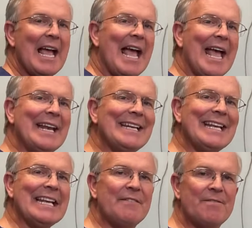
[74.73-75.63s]
And
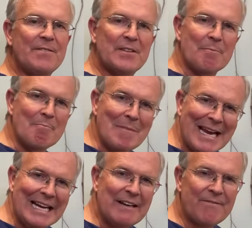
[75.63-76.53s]
its
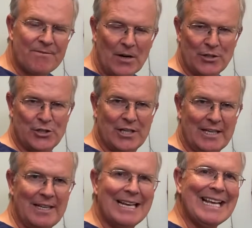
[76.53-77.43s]
main
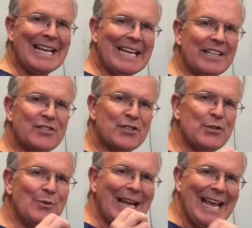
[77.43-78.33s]
function is
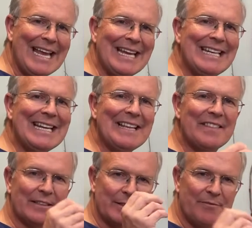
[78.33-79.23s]
to aid in
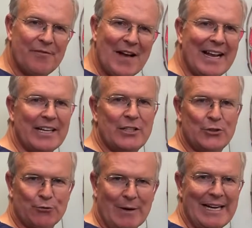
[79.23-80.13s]
the lymphatic
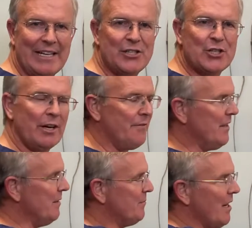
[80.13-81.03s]
drainage of
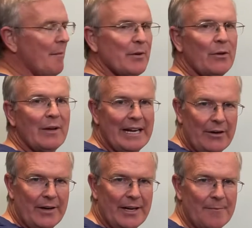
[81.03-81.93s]
the abdominal
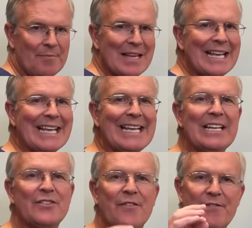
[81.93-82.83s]
area. It
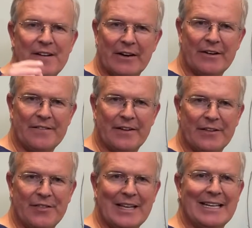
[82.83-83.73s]
is very, very
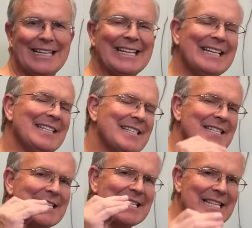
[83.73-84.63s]
thin. It is
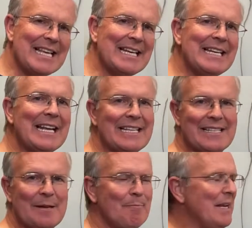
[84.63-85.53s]
as thin as
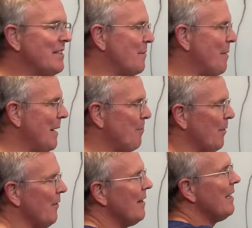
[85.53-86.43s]
a piece of
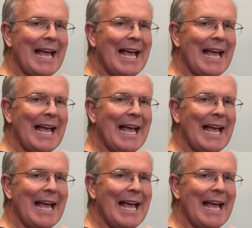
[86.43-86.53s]
paper.